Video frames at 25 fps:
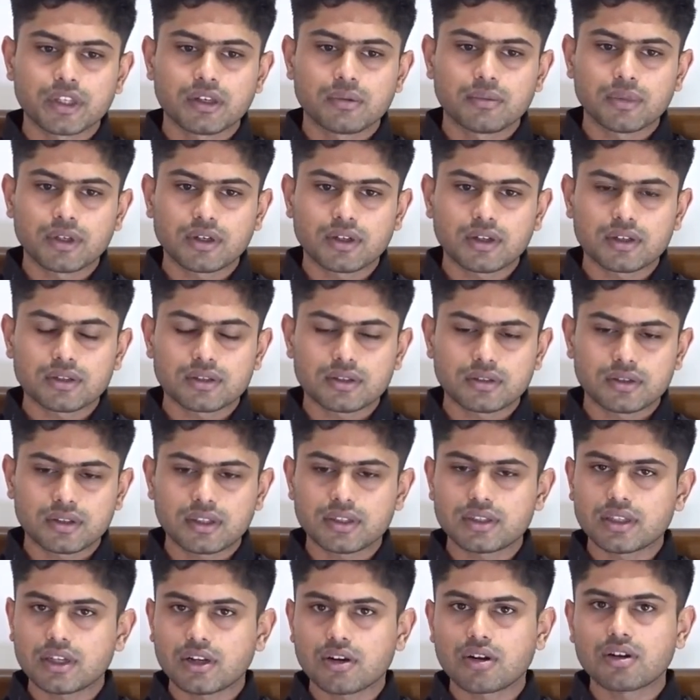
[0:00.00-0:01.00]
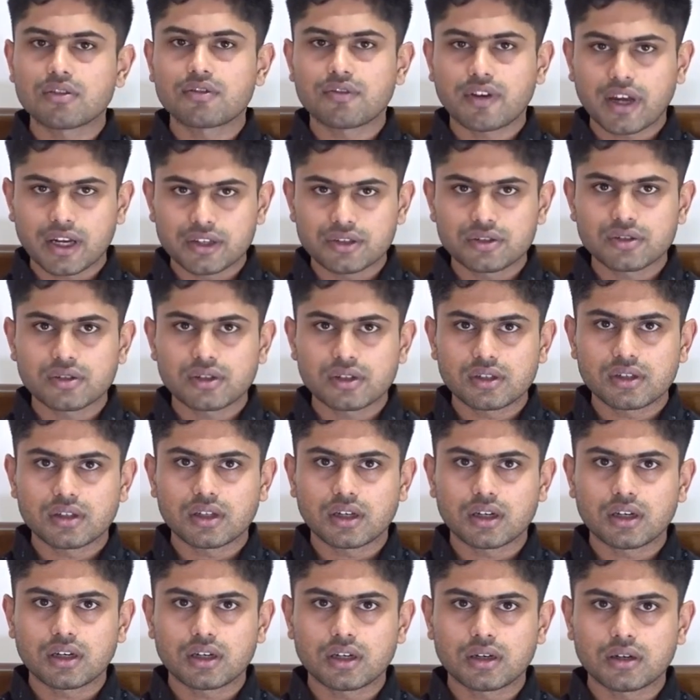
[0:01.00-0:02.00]
because these are all factual
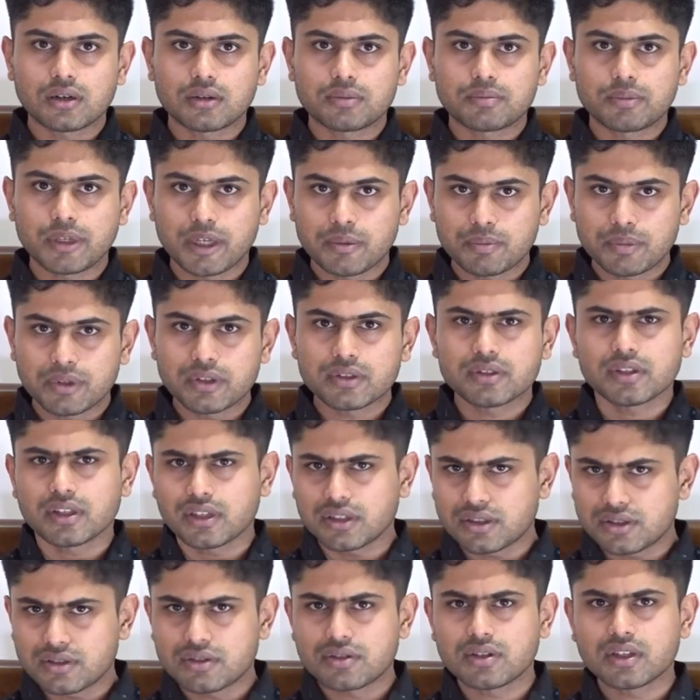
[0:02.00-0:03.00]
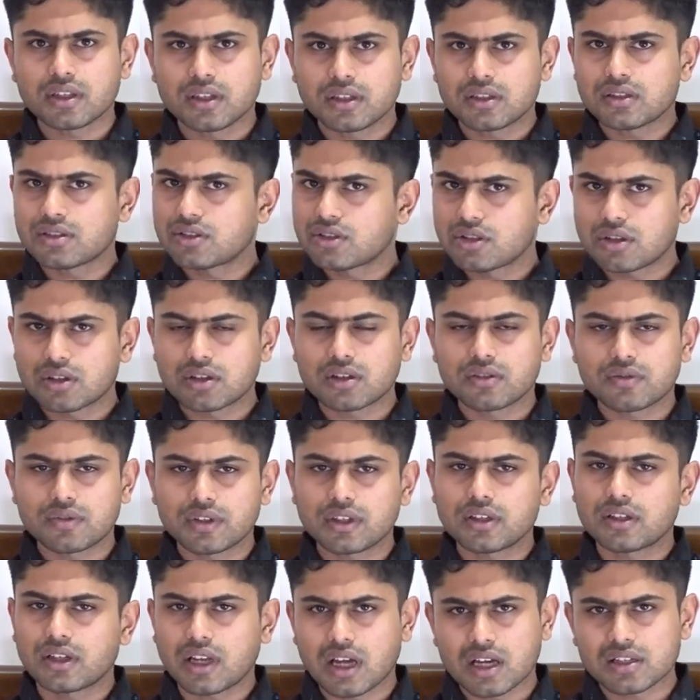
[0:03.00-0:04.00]
papers, history,
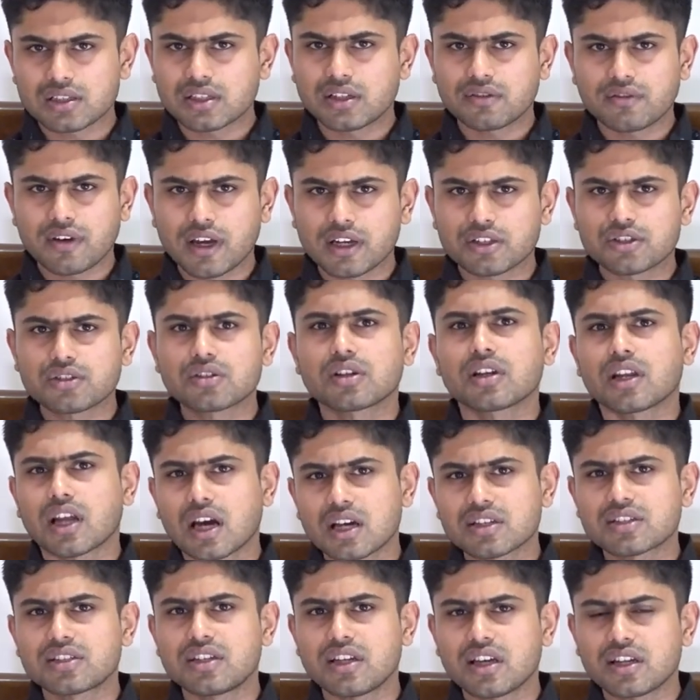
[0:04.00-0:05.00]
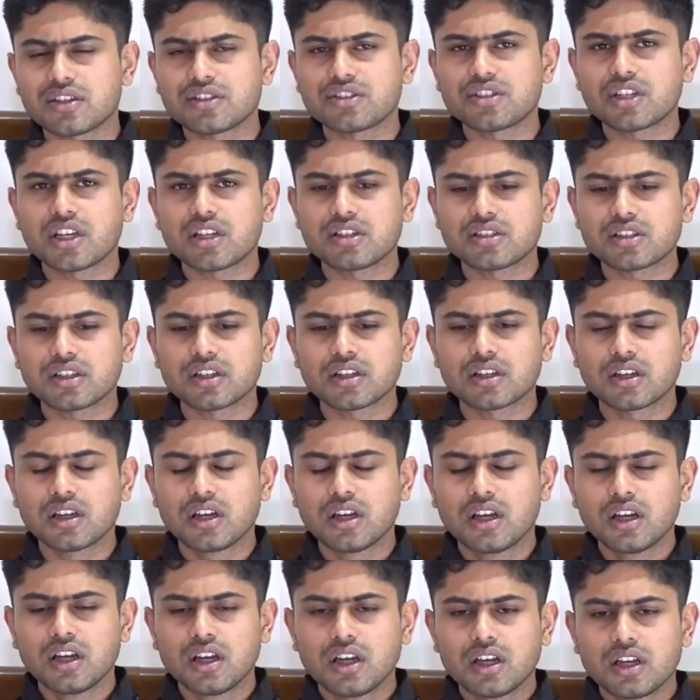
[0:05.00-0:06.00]
geography, largely factual, largely unchanging,
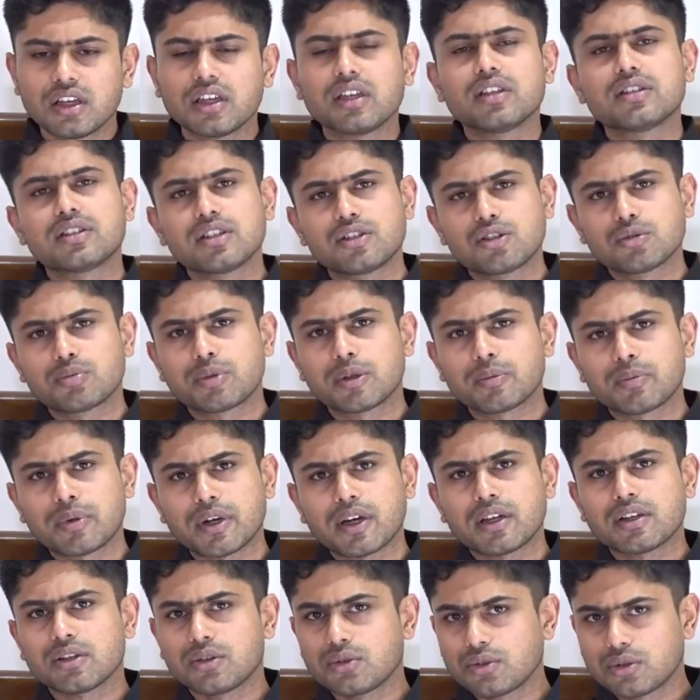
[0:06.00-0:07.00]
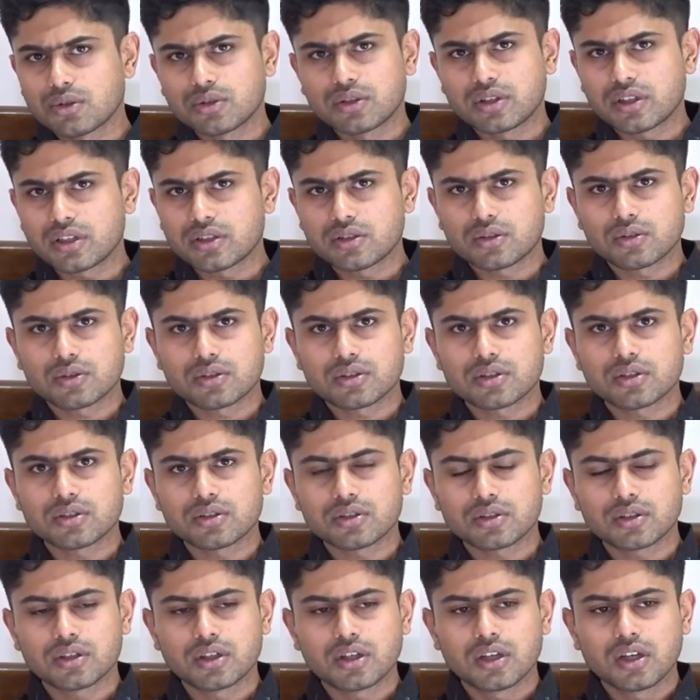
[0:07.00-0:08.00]
easy to prepare, you know the
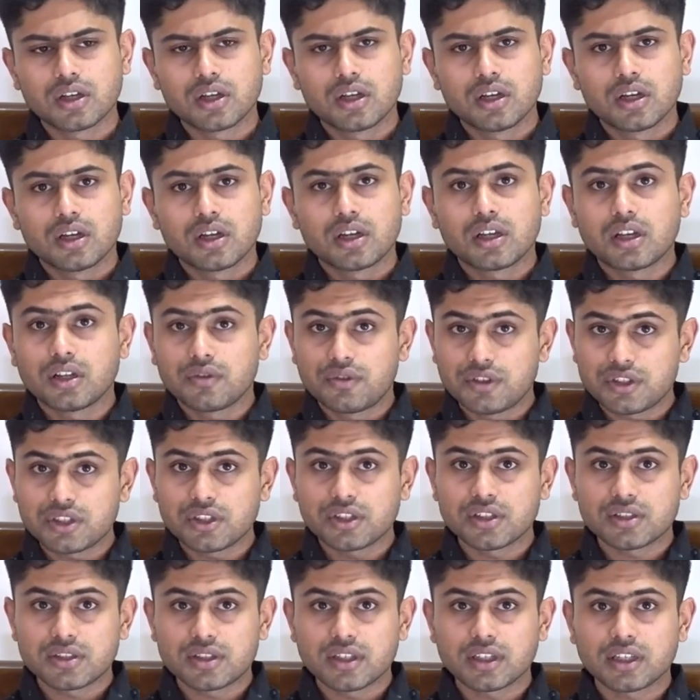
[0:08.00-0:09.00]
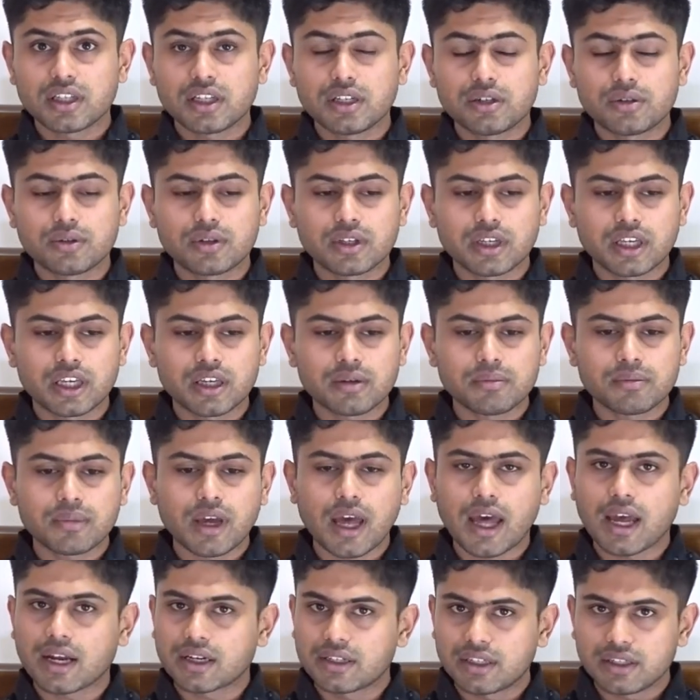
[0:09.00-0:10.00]
resources. Revision is the key to the game,
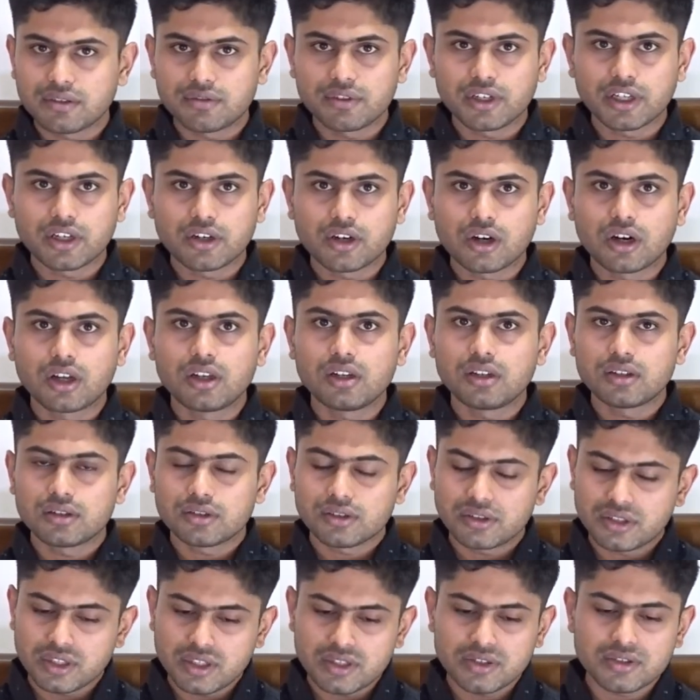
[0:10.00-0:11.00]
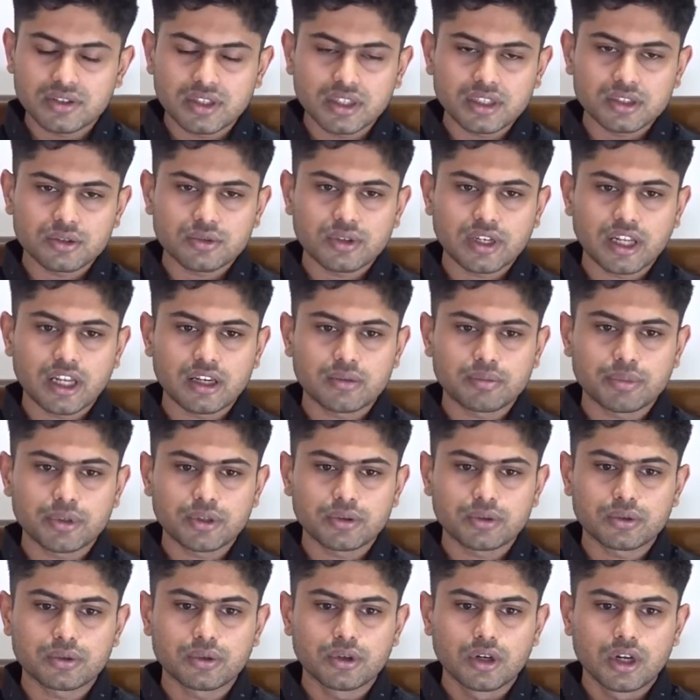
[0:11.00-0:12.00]
active recall. These things will help
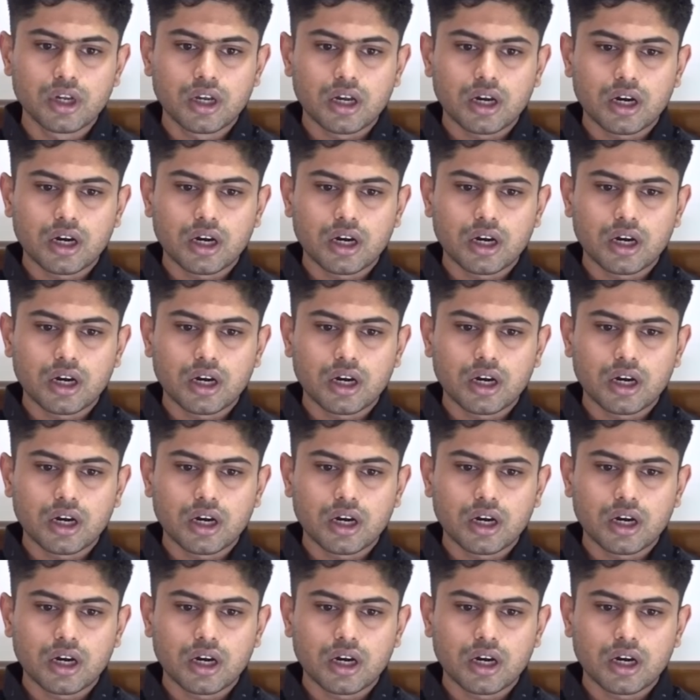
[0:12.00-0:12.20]
you